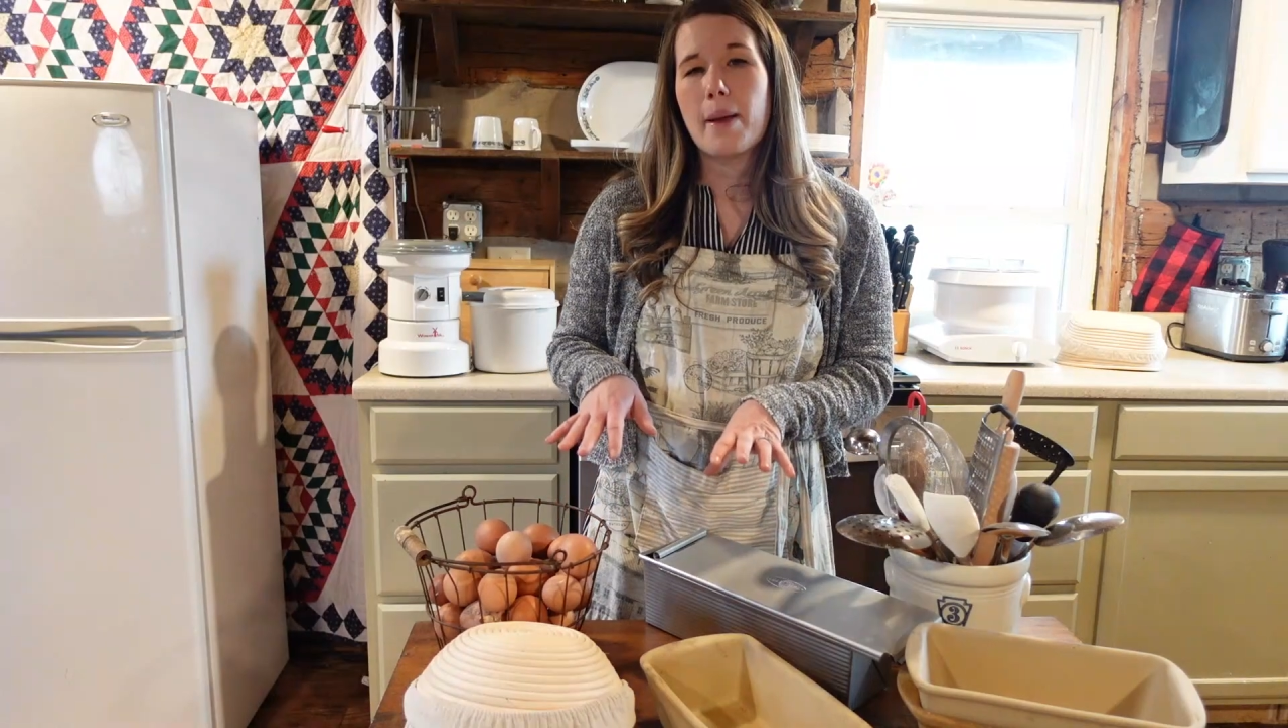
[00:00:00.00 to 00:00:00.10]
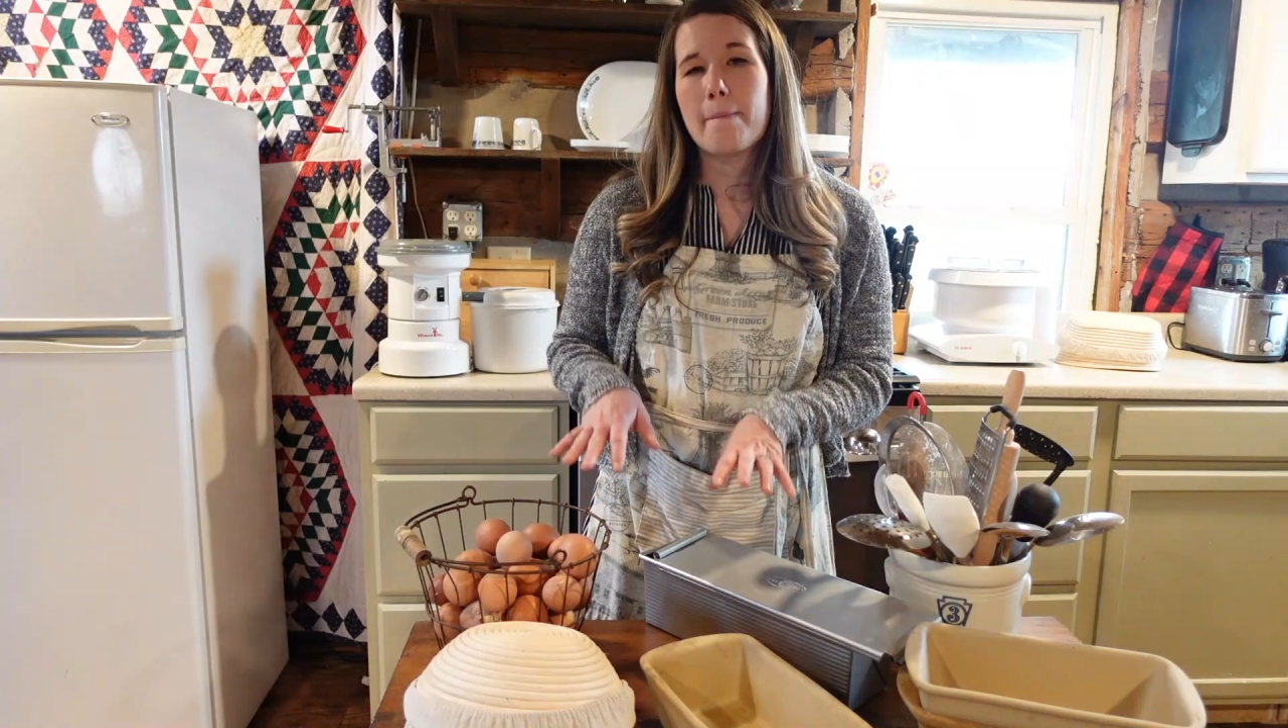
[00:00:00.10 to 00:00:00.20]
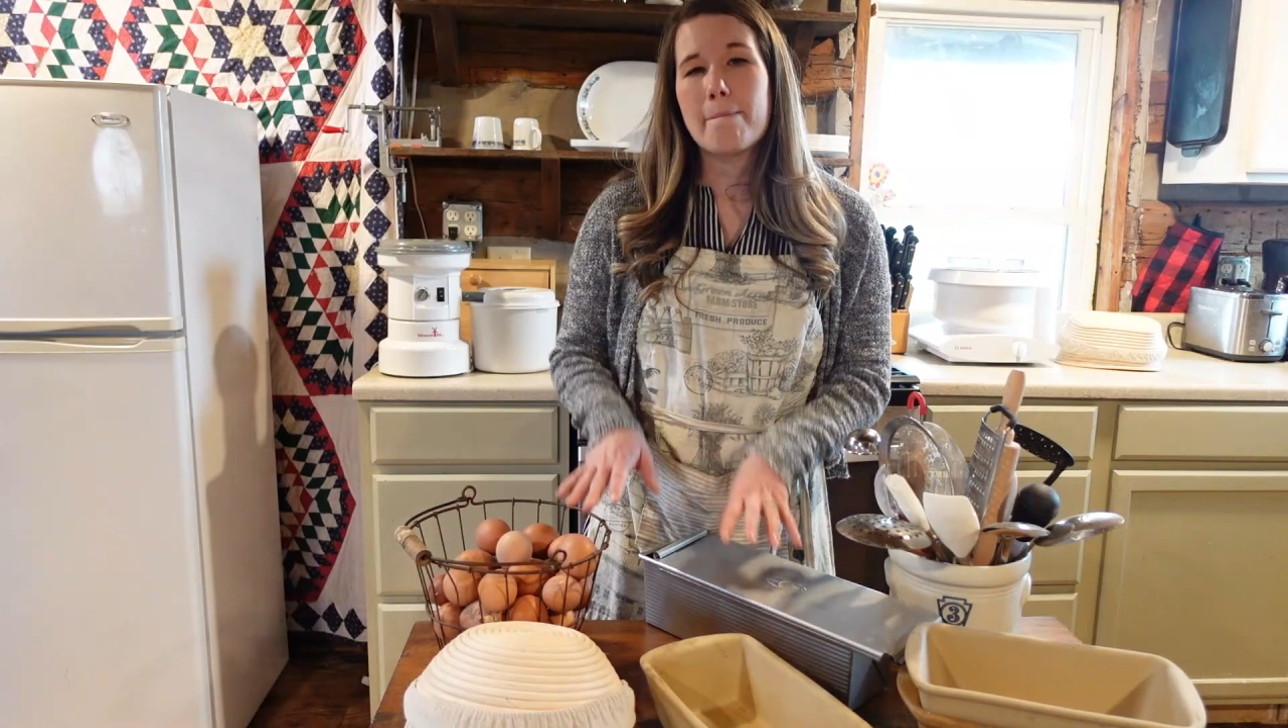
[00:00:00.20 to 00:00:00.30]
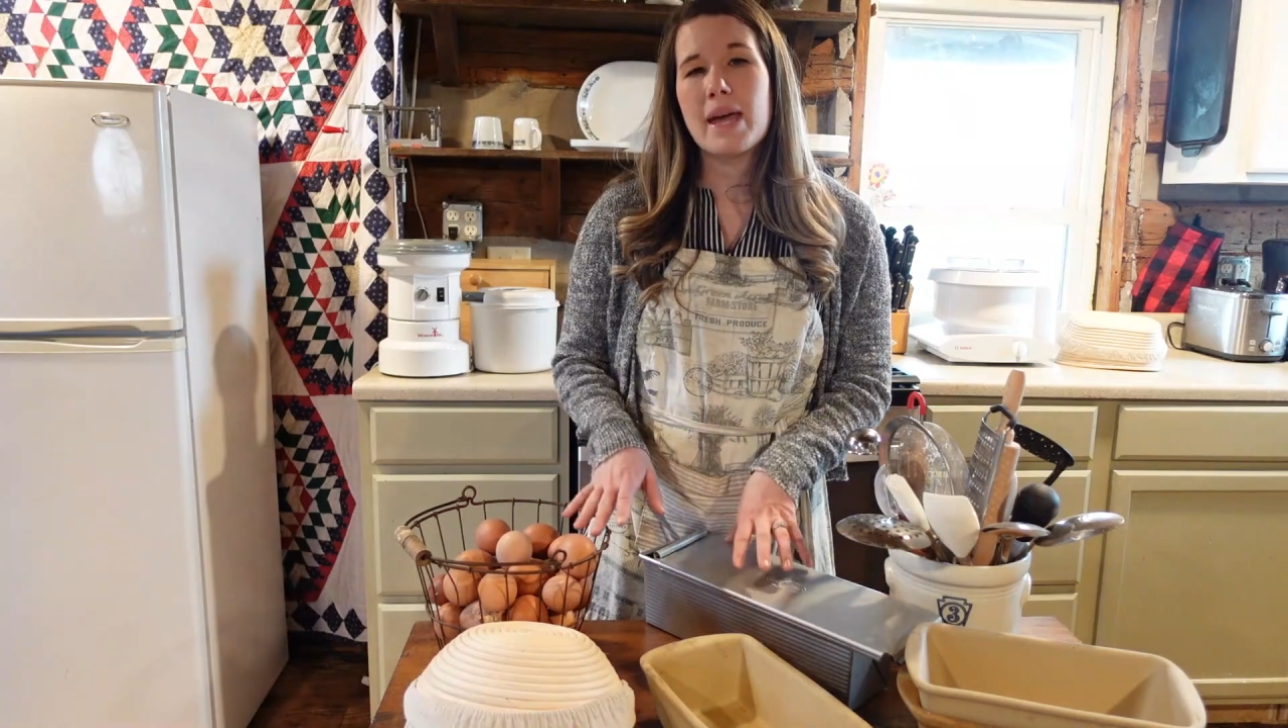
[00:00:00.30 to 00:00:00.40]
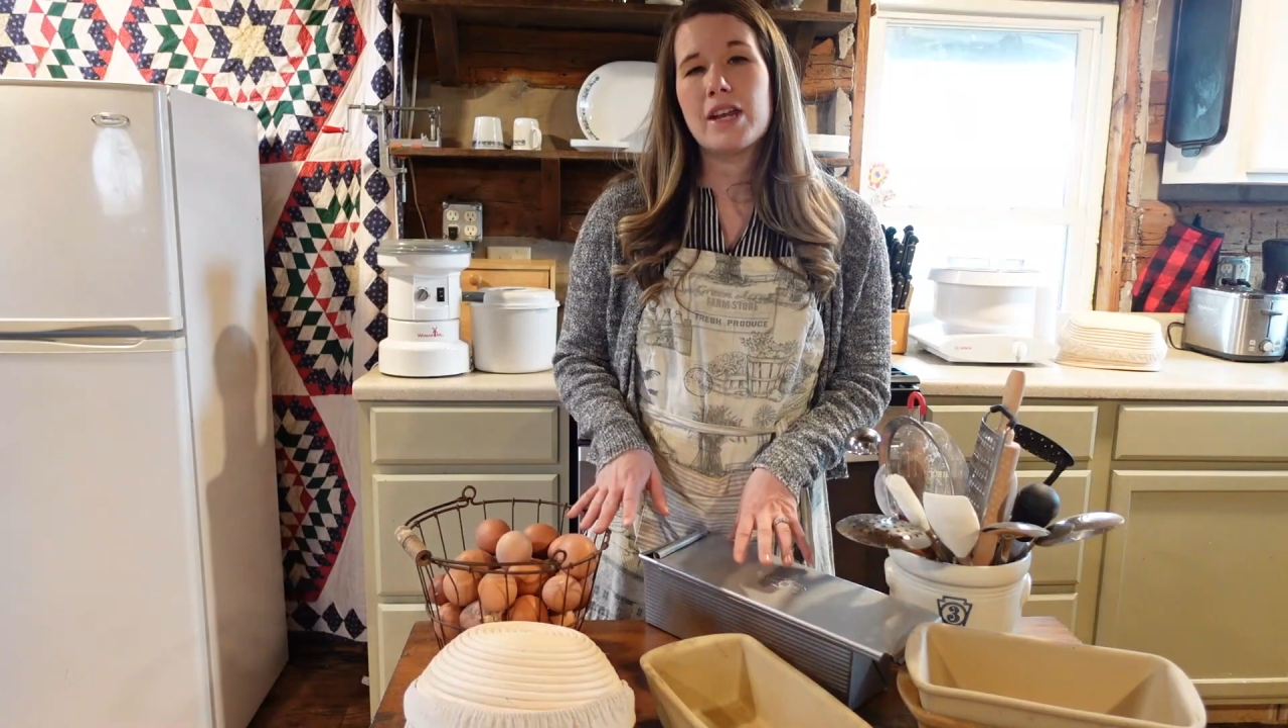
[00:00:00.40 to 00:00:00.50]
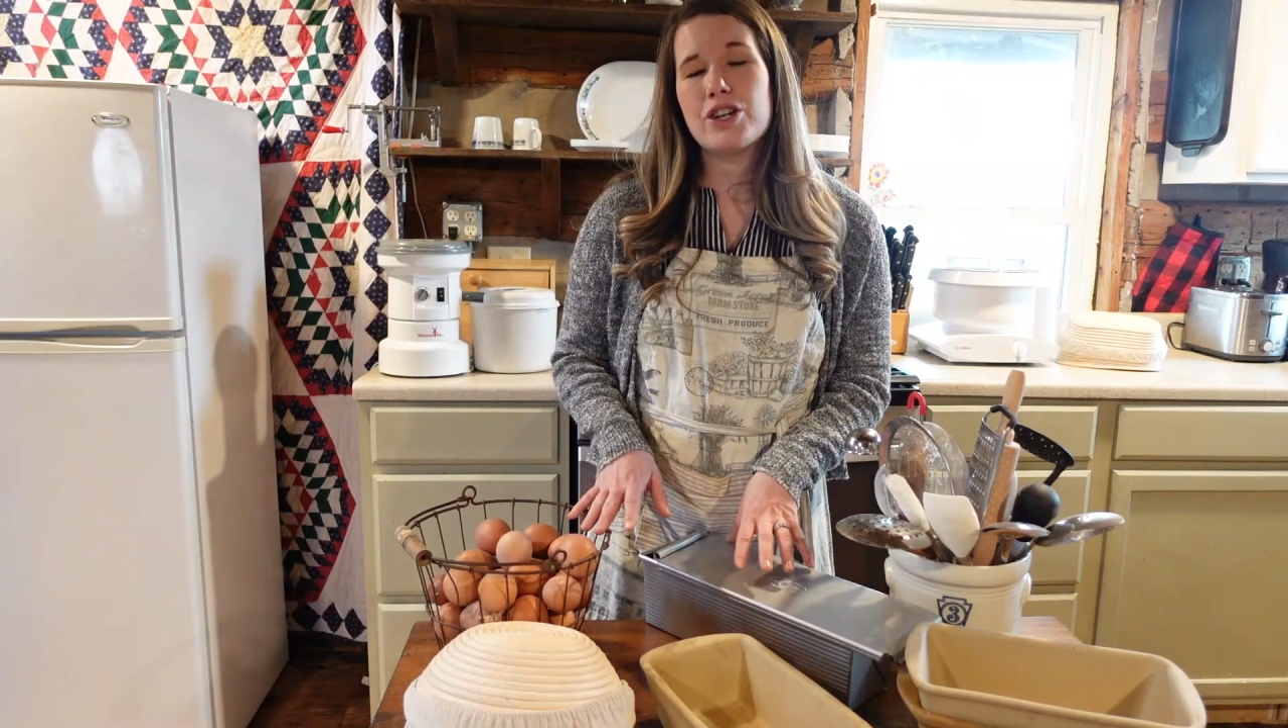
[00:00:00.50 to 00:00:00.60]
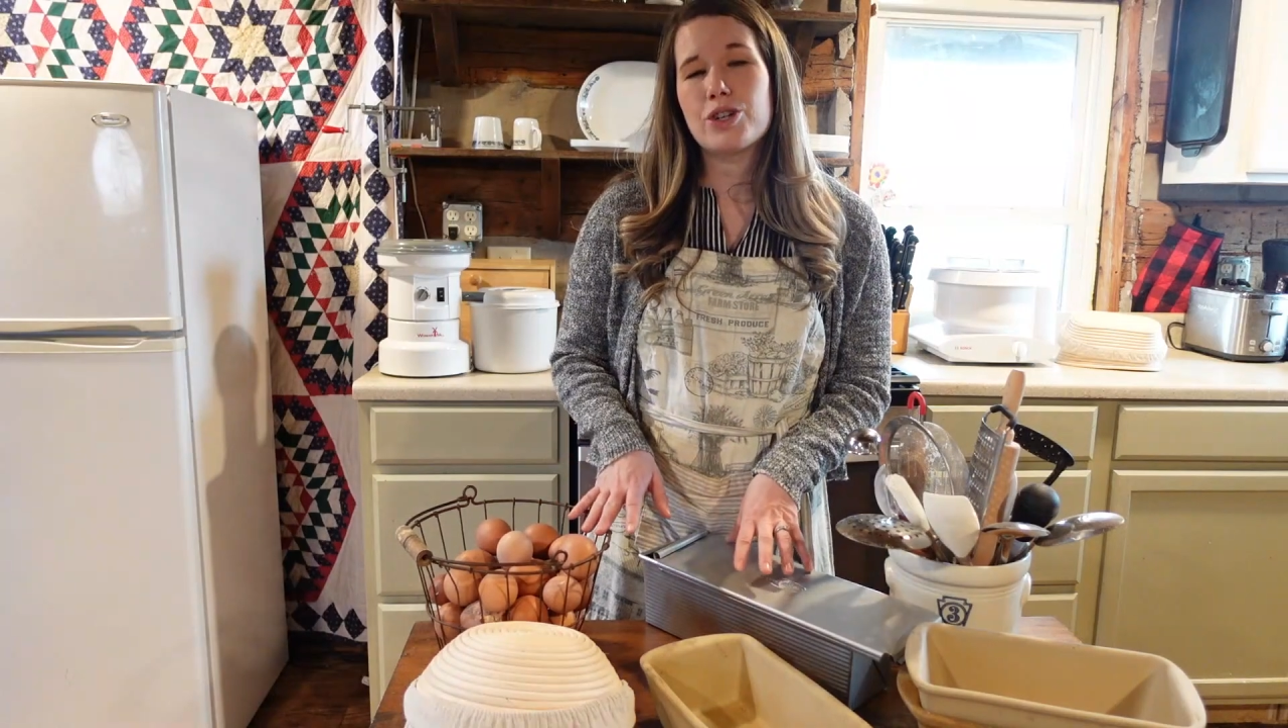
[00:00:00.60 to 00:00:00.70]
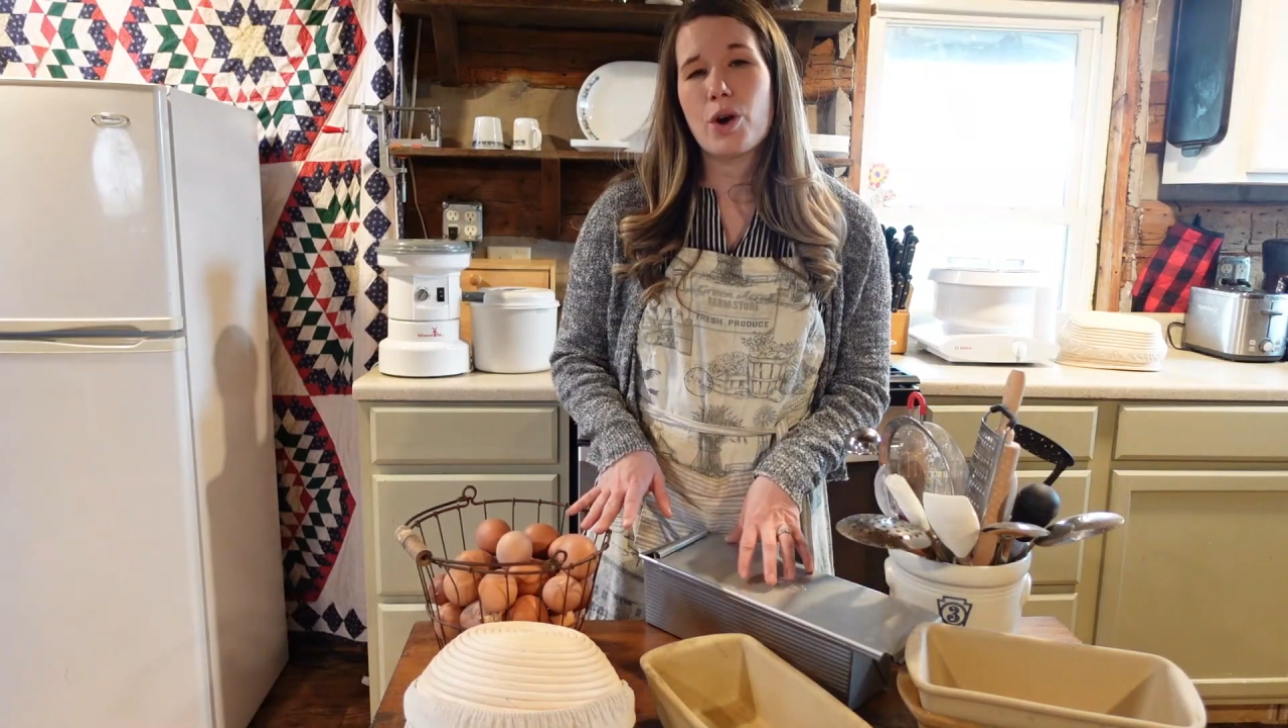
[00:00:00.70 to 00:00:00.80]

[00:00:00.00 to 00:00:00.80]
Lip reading: manage your